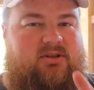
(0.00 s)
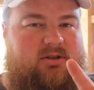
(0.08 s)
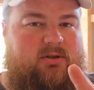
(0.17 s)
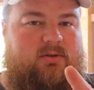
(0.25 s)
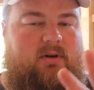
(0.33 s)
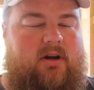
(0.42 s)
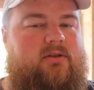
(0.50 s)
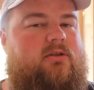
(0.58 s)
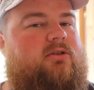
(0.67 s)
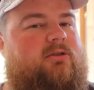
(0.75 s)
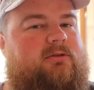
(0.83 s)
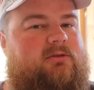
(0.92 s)
two other
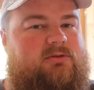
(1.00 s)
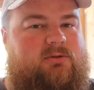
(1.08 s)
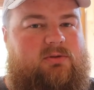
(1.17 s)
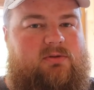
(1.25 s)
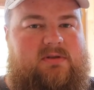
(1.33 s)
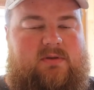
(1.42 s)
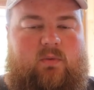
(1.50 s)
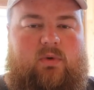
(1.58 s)
cool tools.